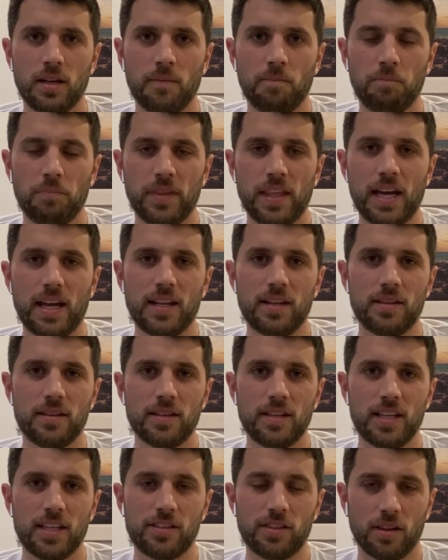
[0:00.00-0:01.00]
That
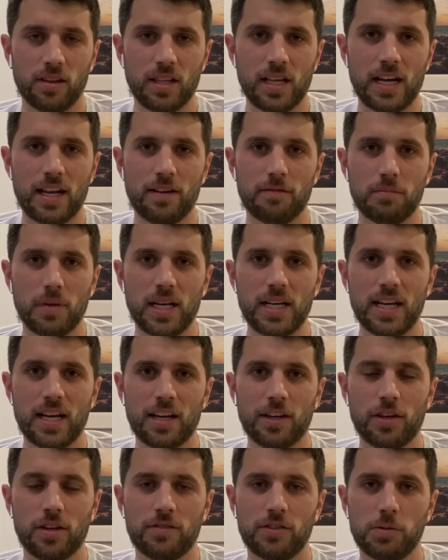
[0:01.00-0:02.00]
is a lot of money
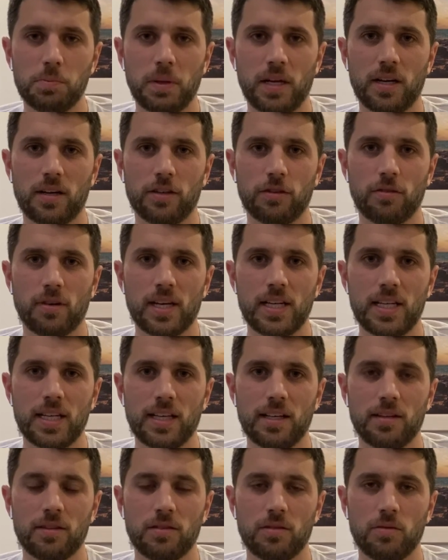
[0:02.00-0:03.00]
I could have spent on
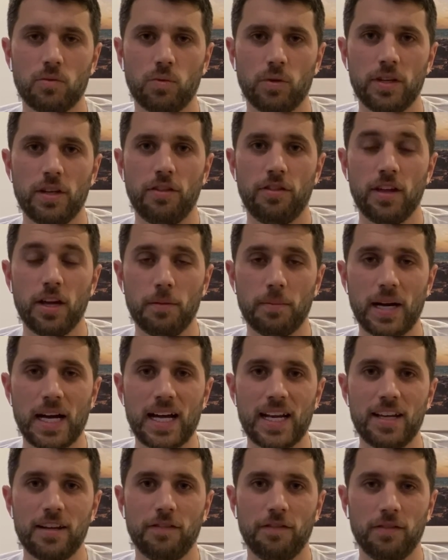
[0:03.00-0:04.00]
grading. Well, you think
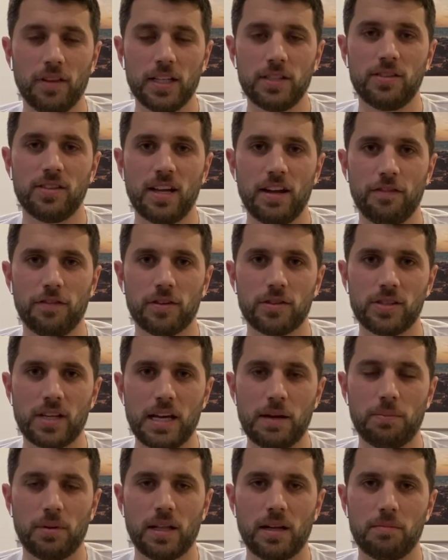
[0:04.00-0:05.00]
about it, if, let's say, for
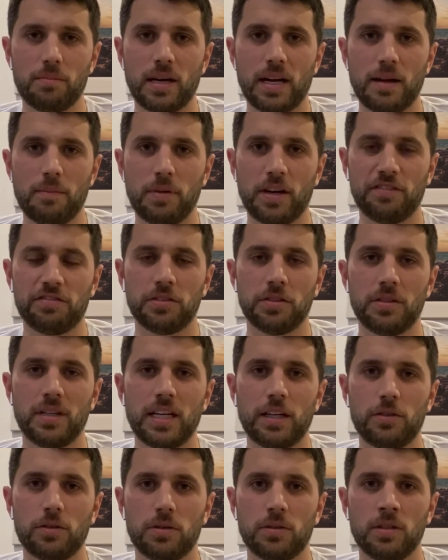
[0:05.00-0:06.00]
example, I buy a Buffalo
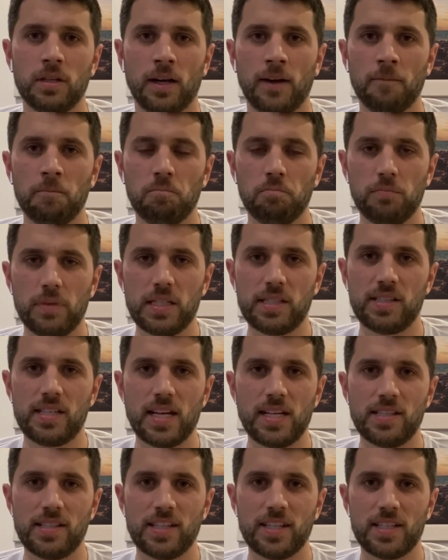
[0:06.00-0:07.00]
Nickel, Mint
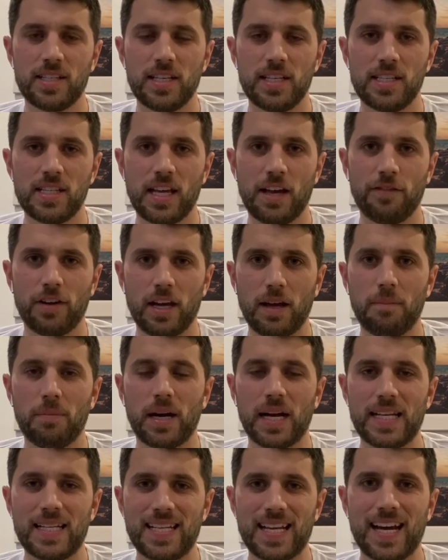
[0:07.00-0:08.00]
State 67, I
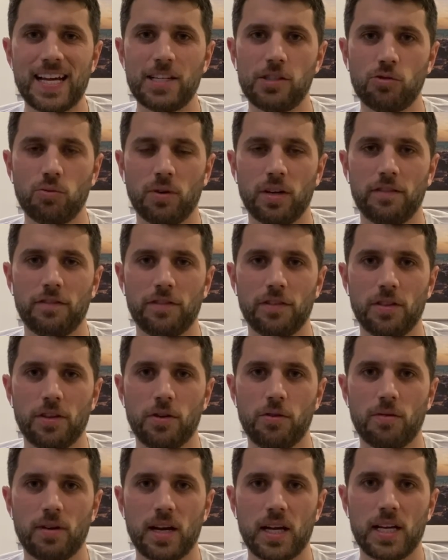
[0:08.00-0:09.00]
buy a nice one for the
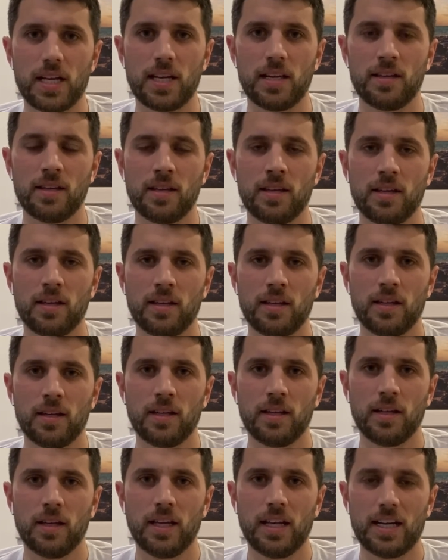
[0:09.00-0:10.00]
grade,
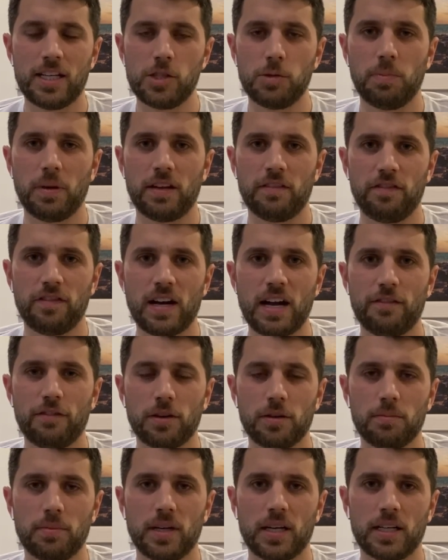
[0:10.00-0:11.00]
and I spend
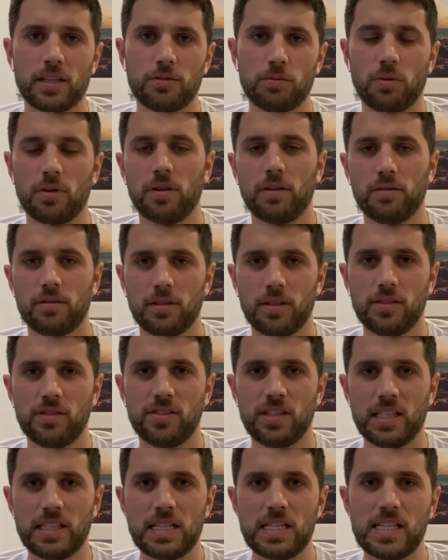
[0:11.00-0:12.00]
$500. Well, a
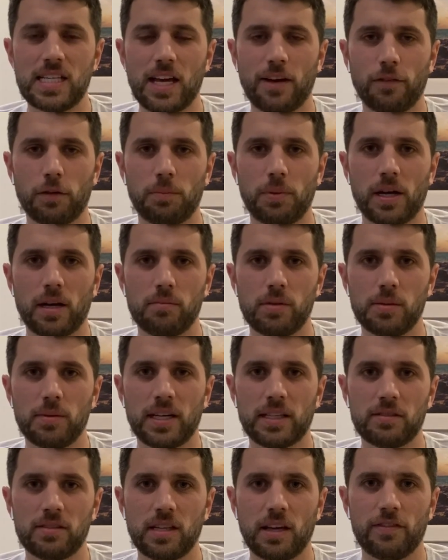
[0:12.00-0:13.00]
67 would probably be
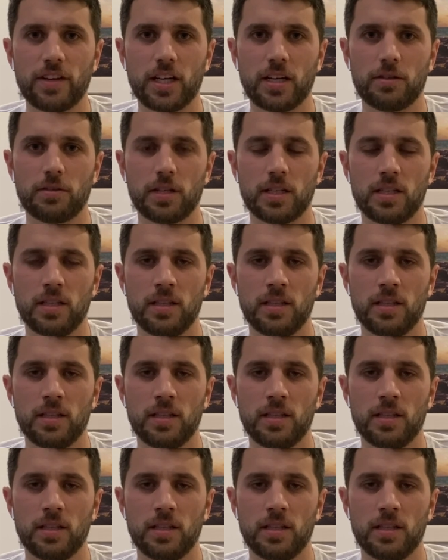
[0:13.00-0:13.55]
about $700.